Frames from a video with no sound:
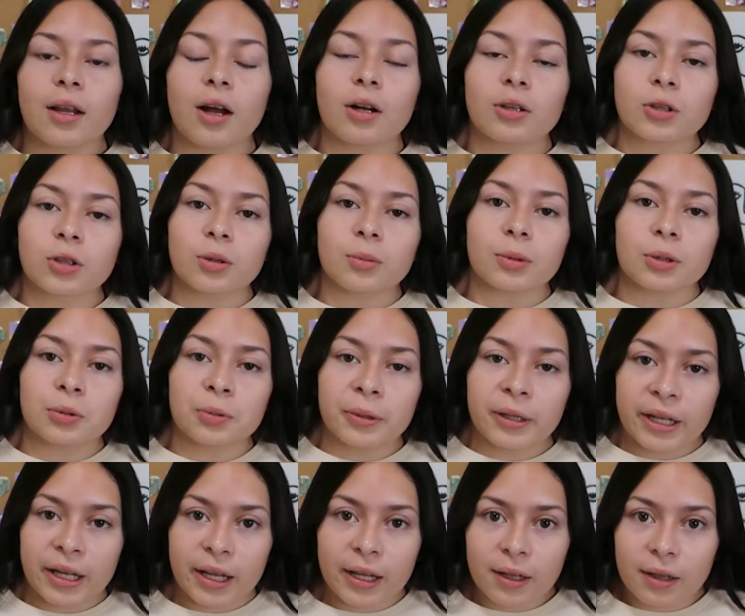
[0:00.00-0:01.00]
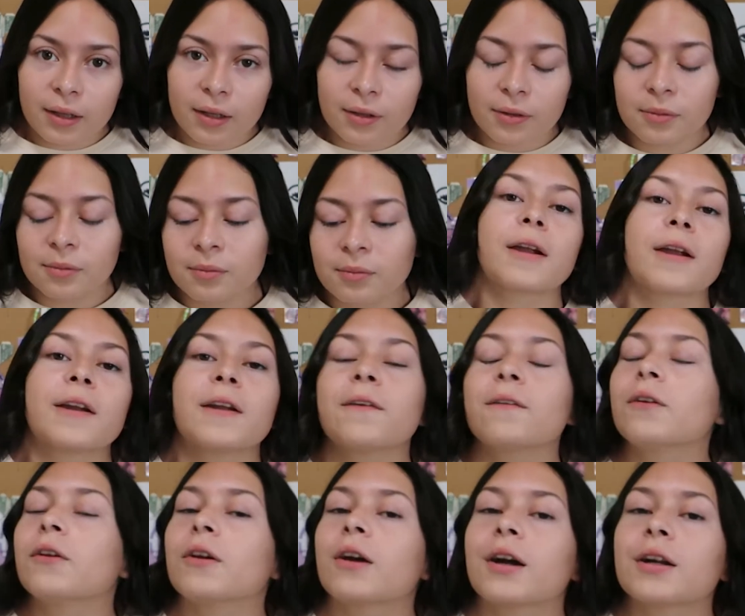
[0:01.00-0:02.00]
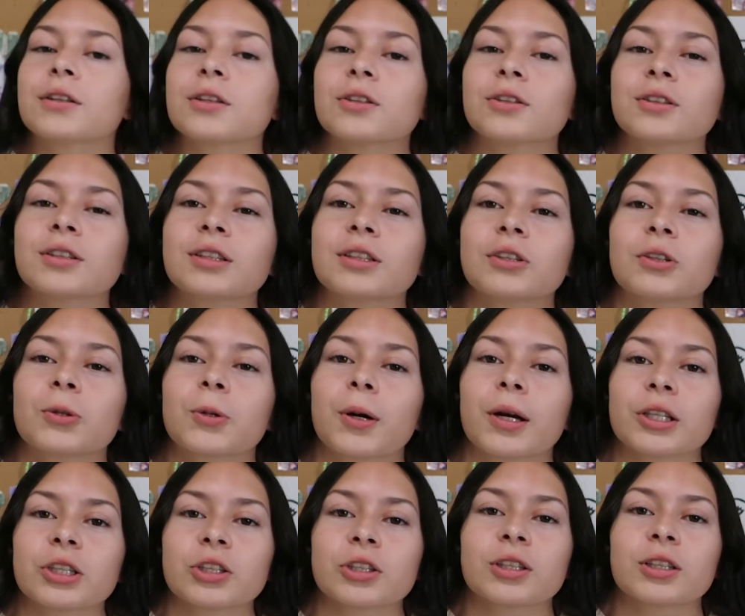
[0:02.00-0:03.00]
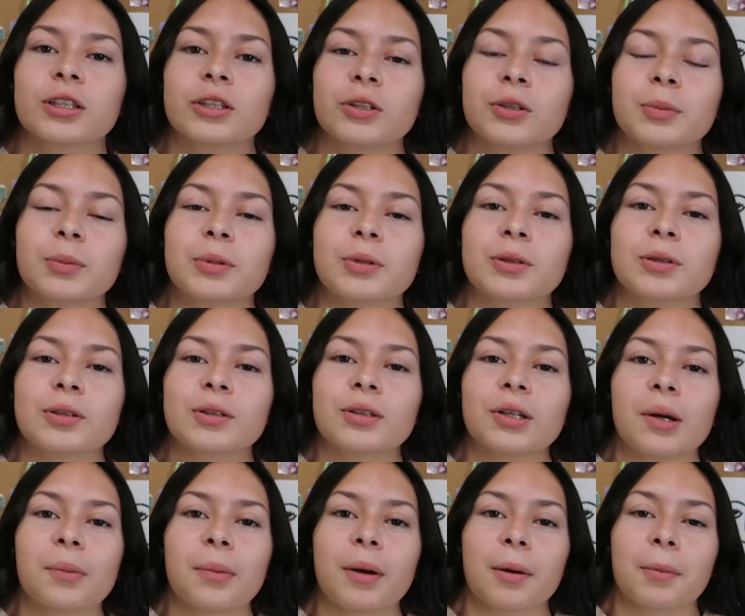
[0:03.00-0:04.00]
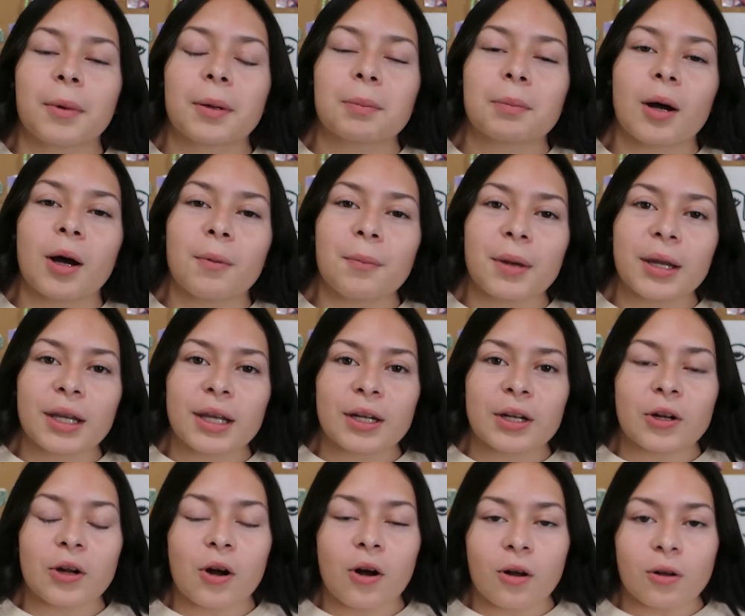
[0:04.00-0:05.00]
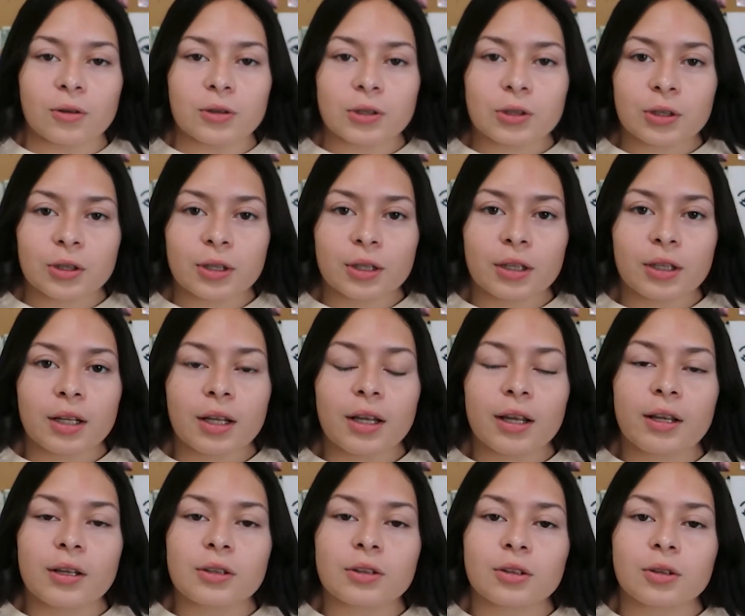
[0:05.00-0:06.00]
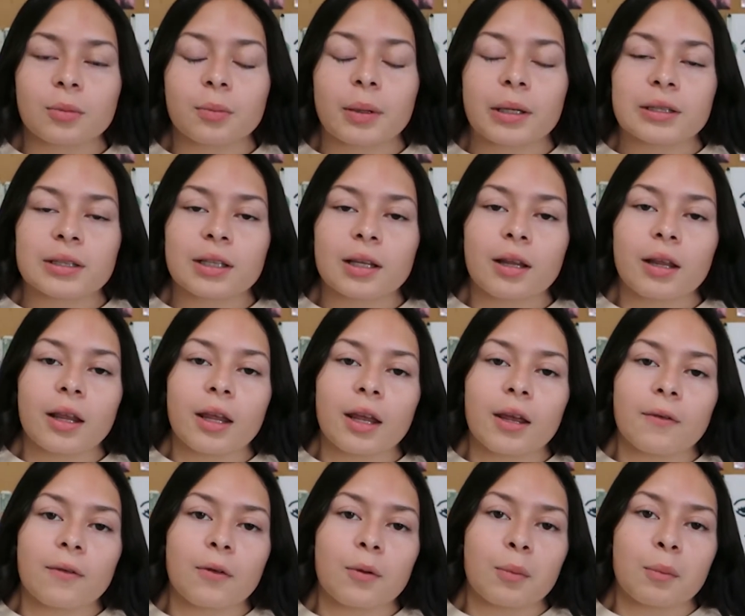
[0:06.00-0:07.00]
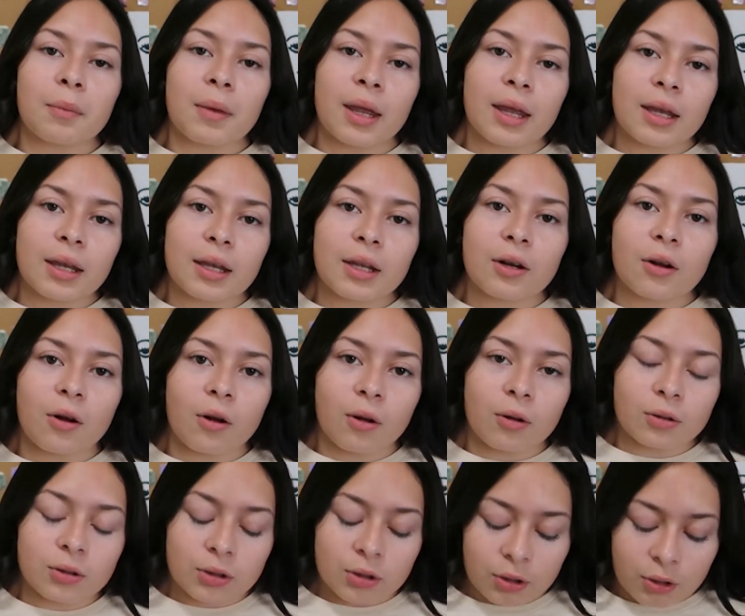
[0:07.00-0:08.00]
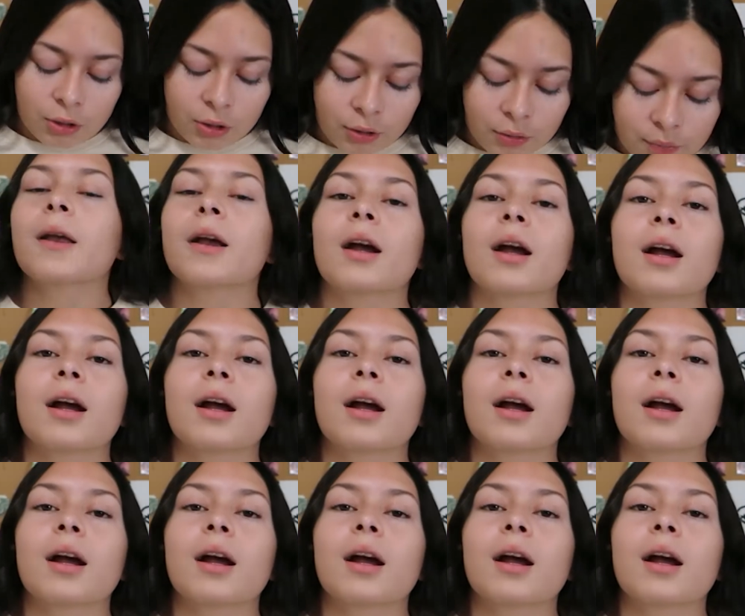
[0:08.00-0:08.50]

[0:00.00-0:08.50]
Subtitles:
October 28th. And if you guys are still questionable about my mom making an altar, so basically if you make an altar,